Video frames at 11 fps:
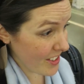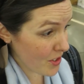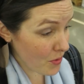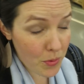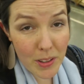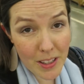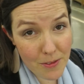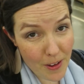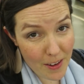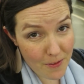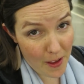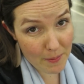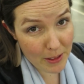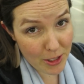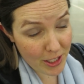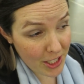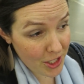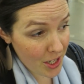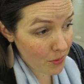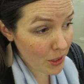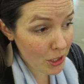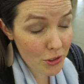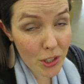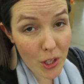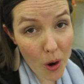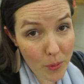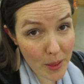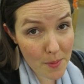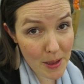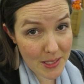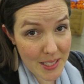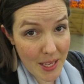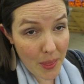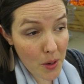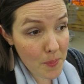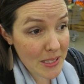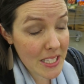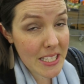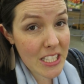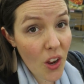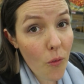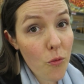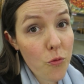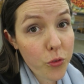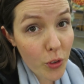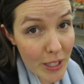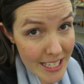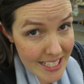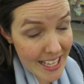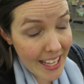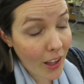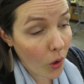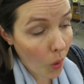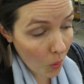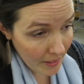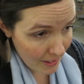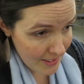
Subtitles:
it. It's a really fun family tradition. We usually all ring the bells together, but since it's freezing cold